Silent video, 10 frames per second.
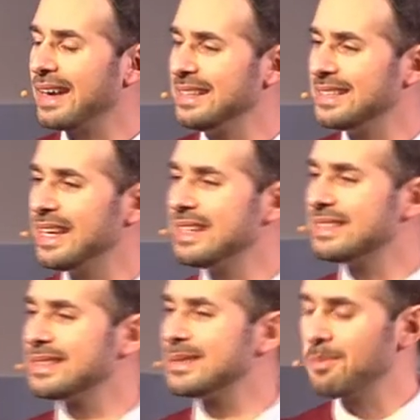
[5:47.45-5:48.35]
and
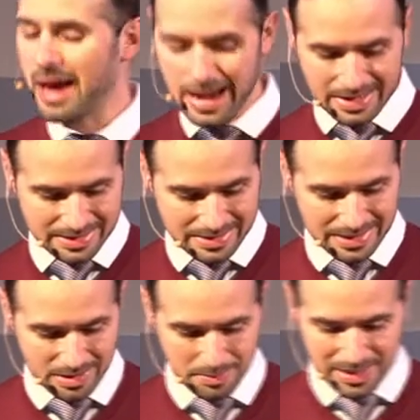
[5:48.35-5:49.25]
takes us back to
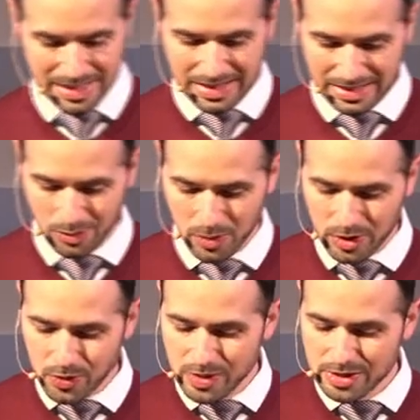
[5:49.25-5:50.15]
the beginning where
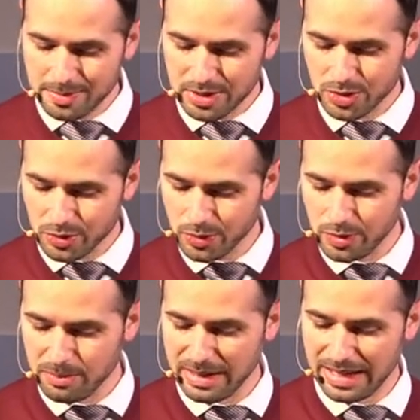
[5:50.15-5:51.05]
Christmas
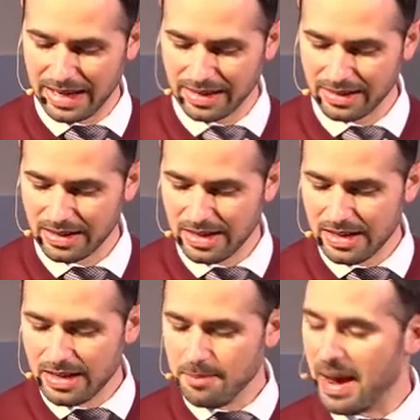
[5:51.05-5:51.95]
truly began.
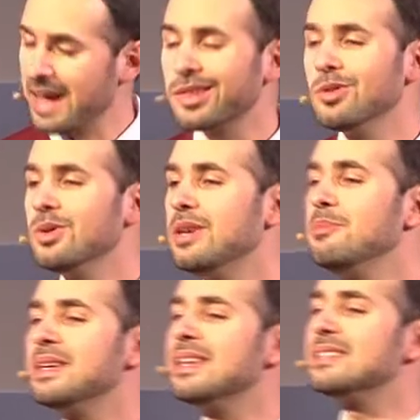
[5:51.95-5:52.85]
Matthew, he
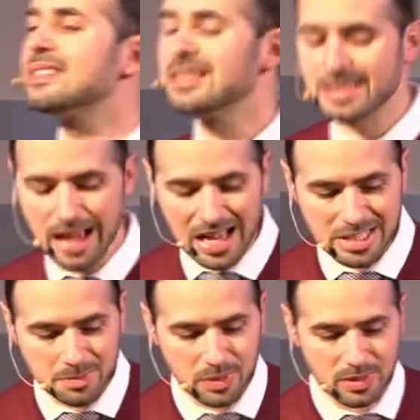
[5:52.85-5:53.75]
begins his
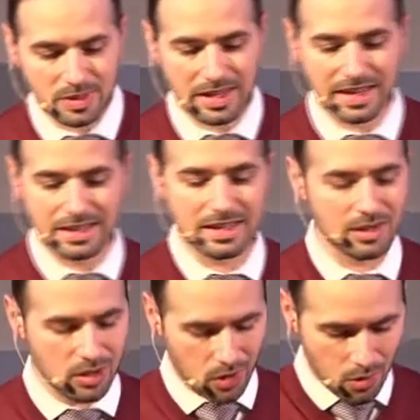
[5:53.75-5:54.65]
gospel
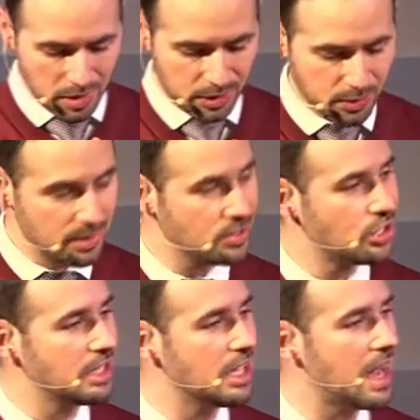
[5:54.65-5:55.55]
and going through the
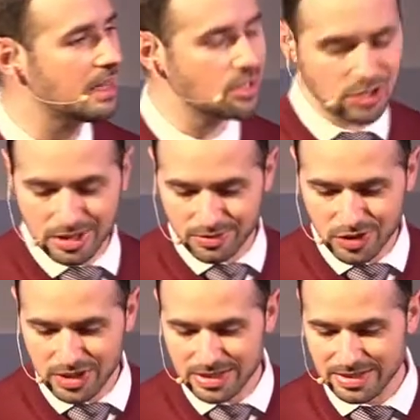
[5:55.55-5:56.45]
genealogy of
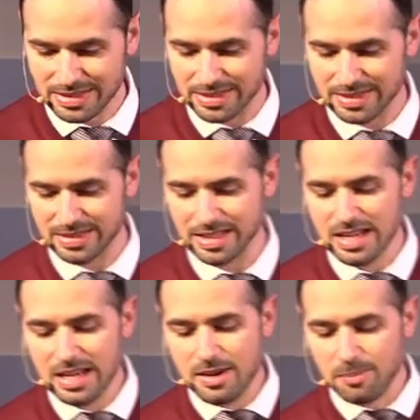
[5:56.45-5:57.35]
Jesus.
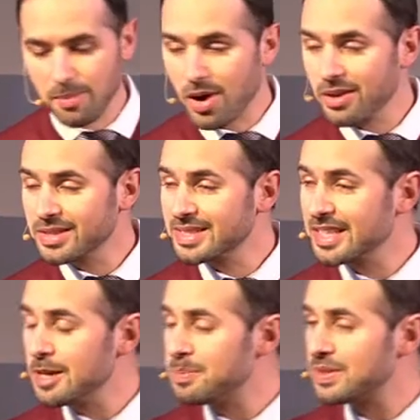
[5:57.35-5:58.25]
Mark
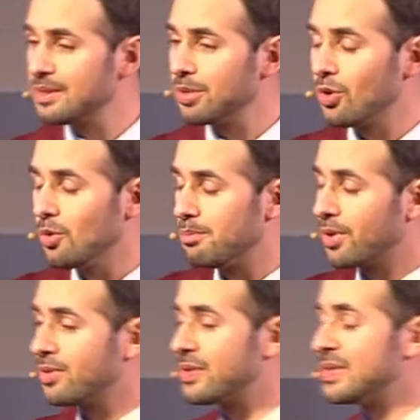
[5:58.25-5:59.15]
skips the whole
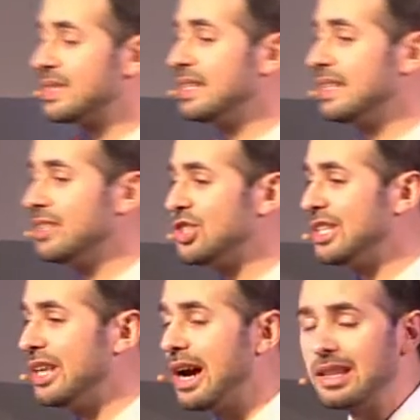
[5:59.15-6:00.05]
birth scene and
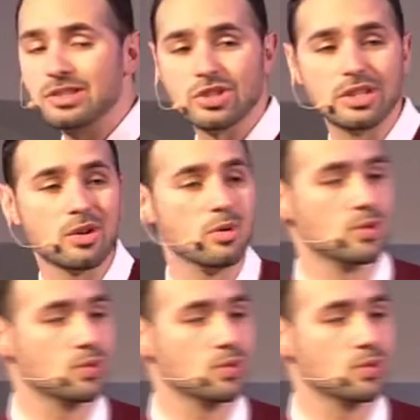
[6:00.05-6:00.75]
genealogy and goes